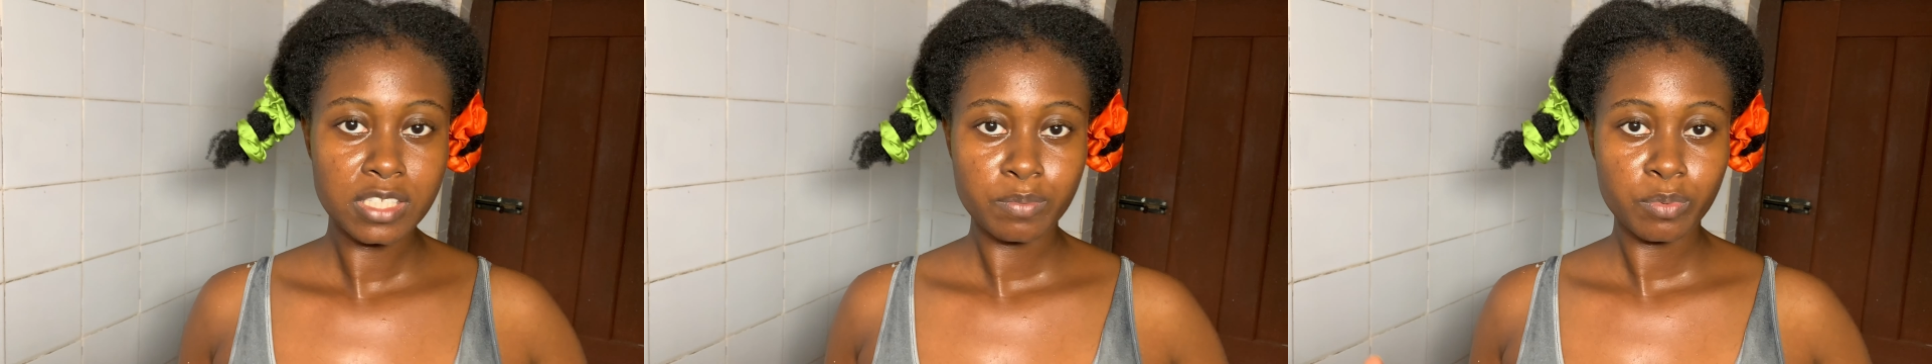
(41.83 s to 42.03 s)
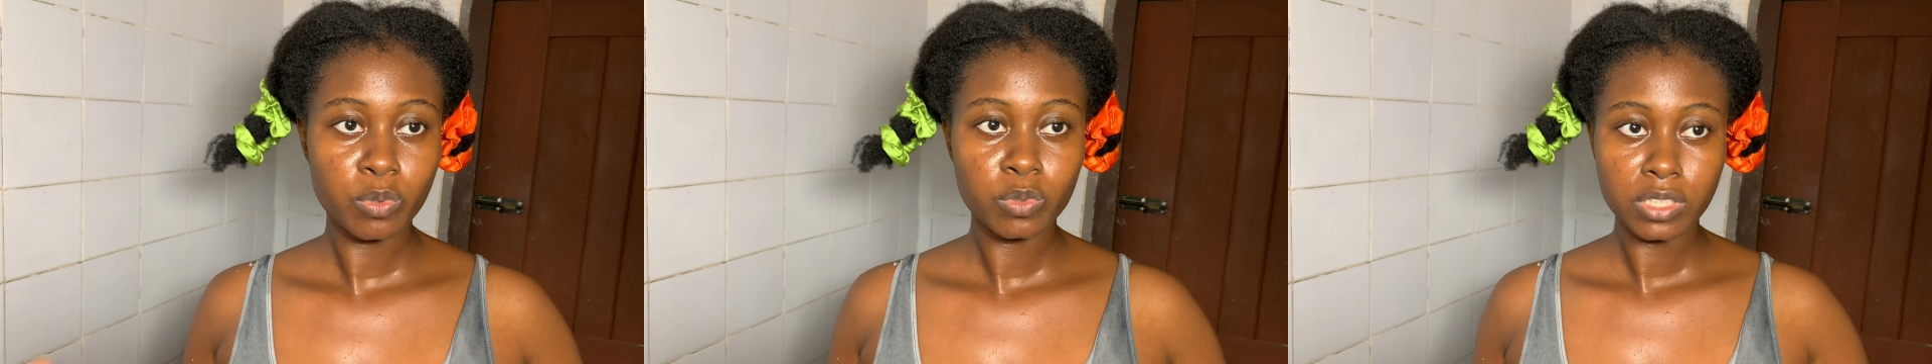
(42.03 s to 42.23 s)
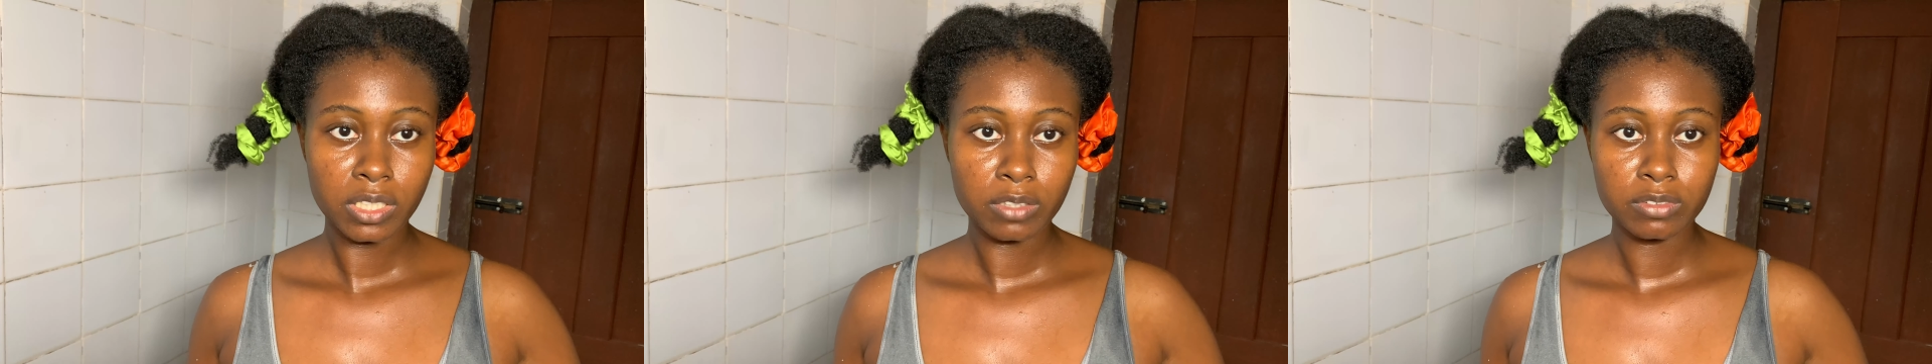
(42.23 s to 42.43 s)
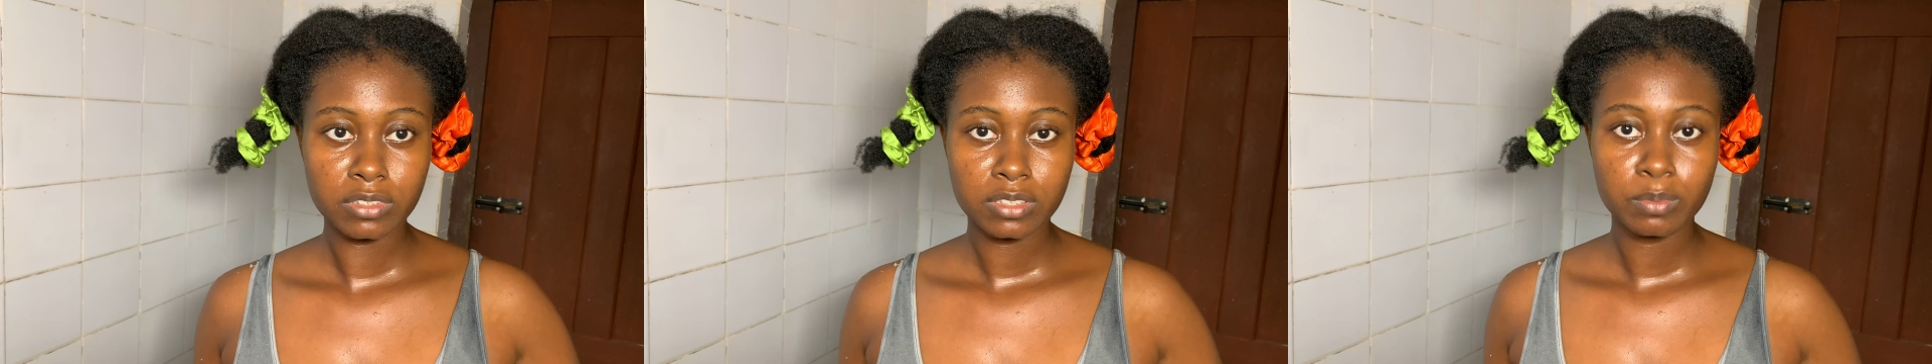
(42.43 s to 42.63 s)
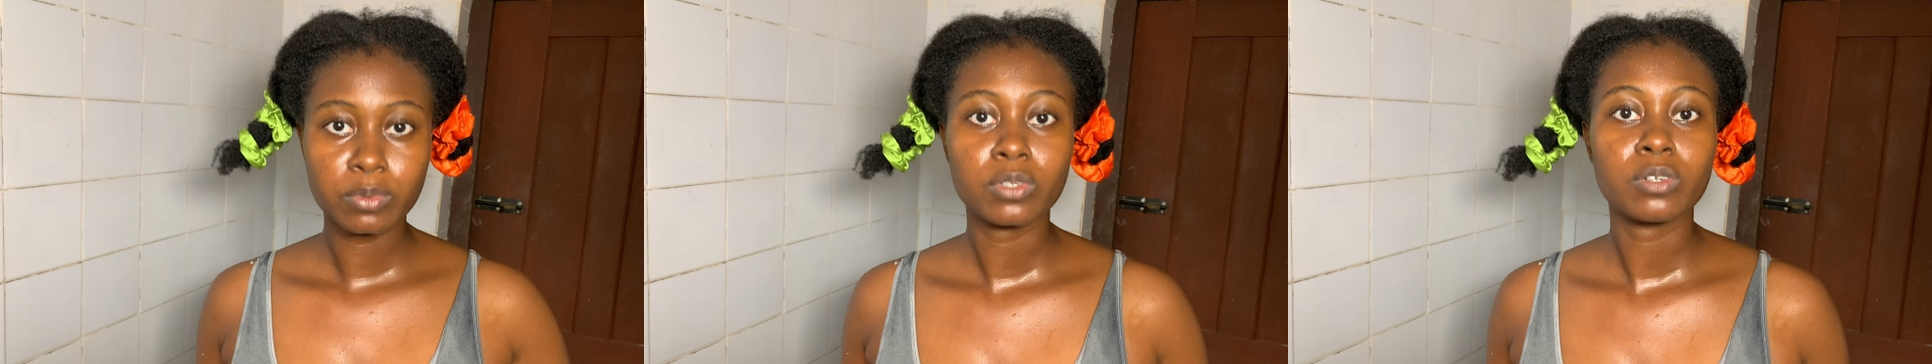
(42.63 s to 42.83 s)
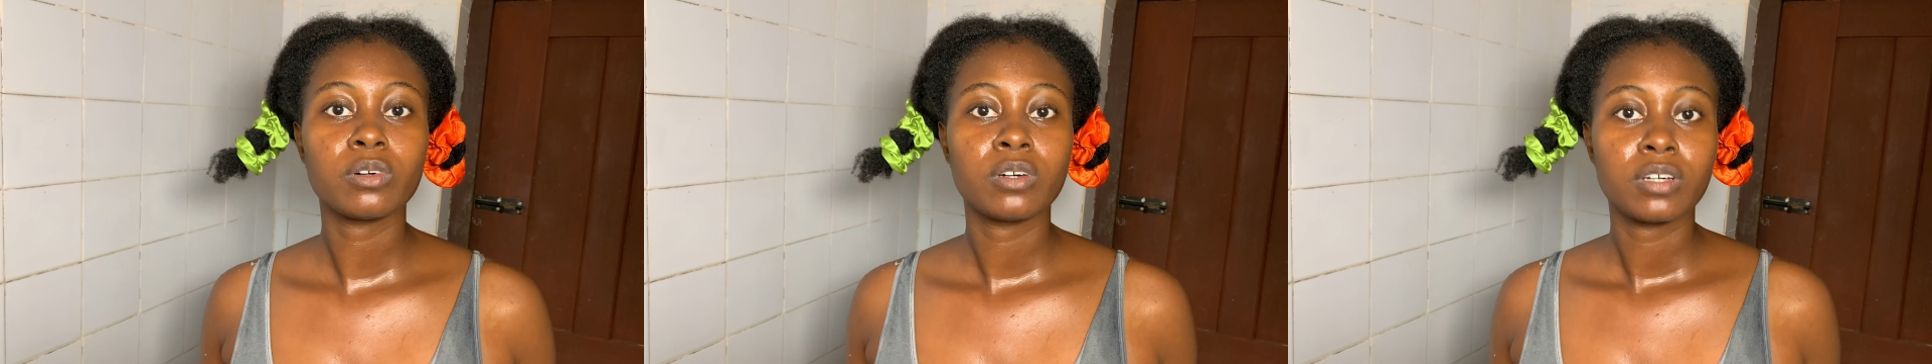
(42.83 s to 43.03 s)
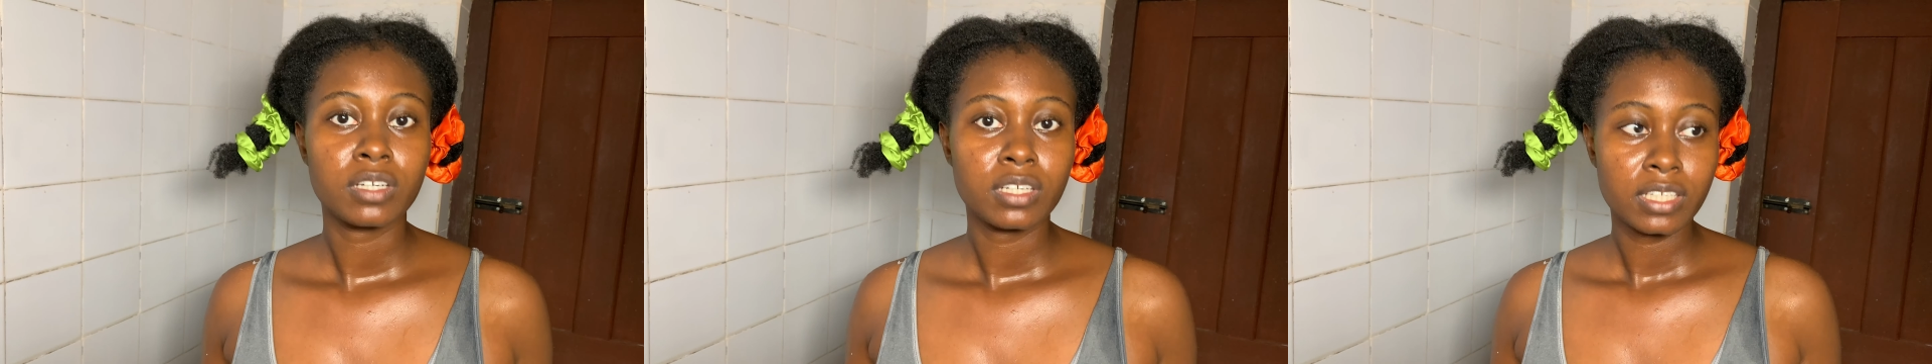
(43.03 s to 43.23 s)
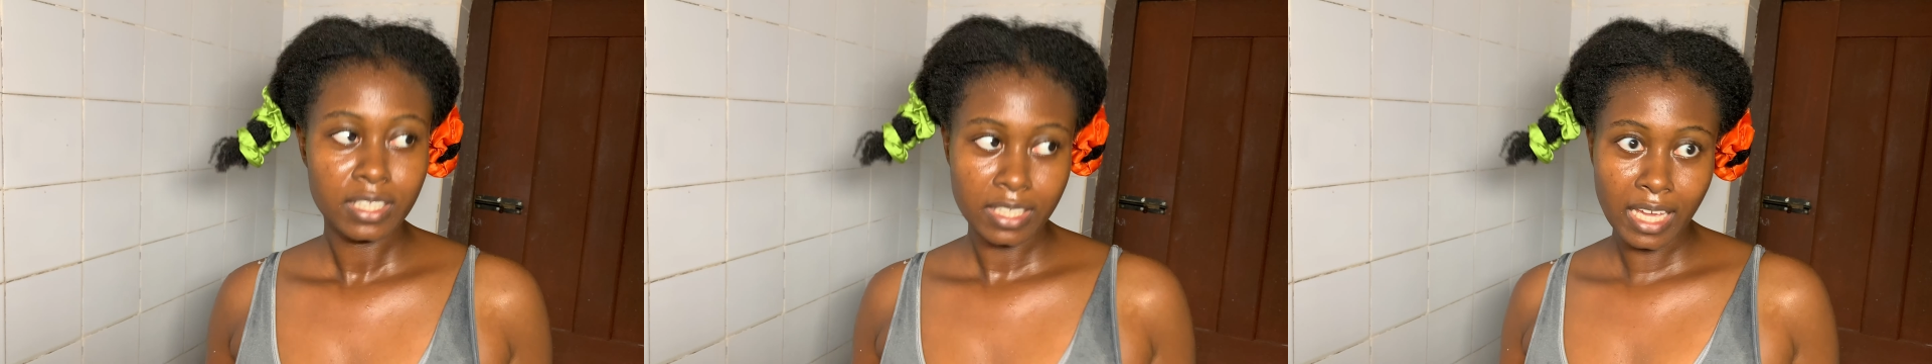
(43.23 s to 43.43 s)
pronounced, but
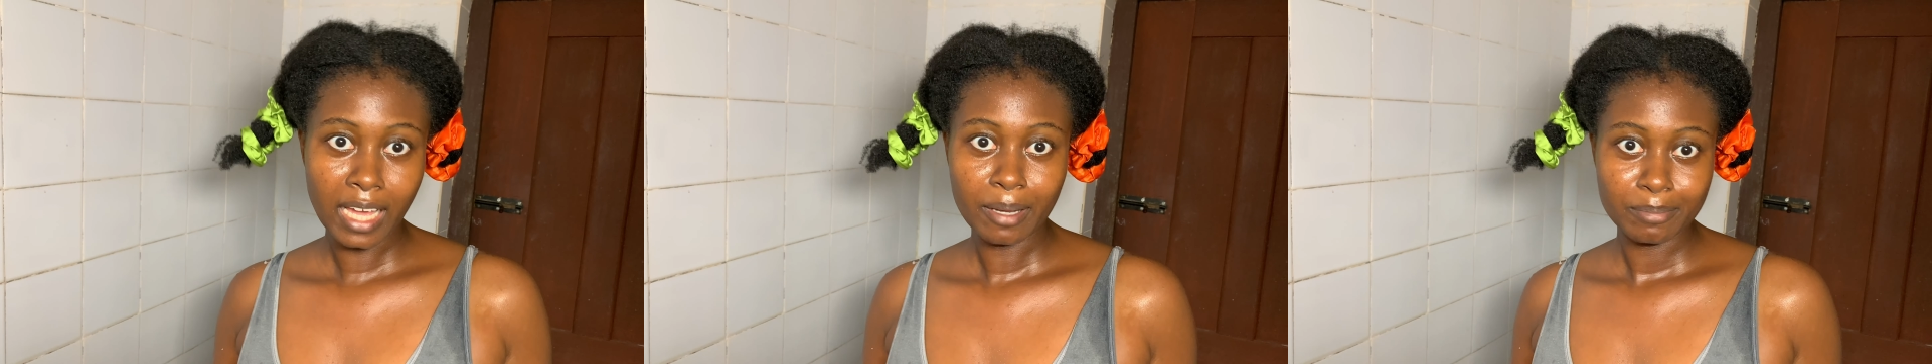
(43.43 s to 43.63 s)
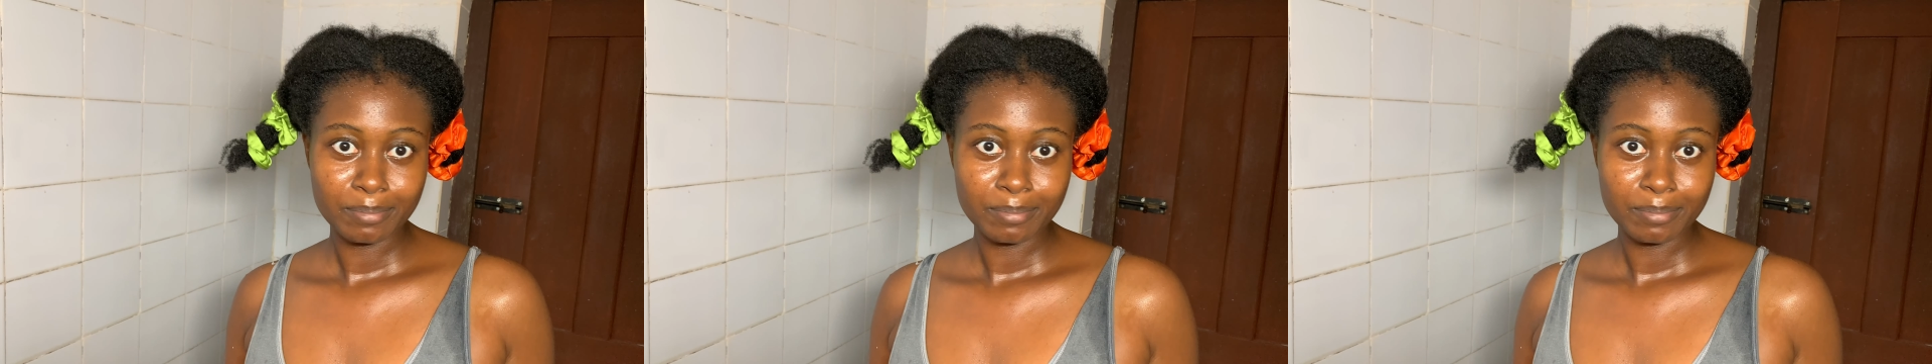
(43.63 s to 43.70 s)
yeah.